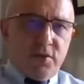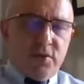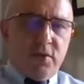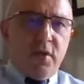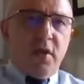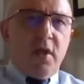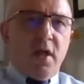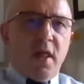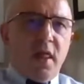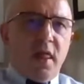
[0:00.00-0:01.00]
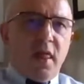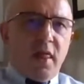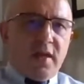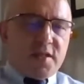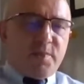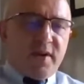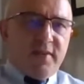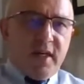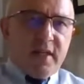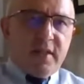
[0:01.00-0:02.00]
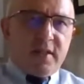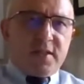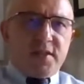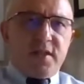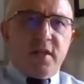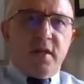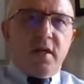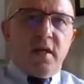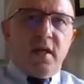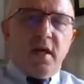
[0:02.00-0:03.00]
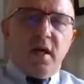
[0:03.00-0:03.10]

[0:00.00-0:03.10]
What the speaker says: to these providers'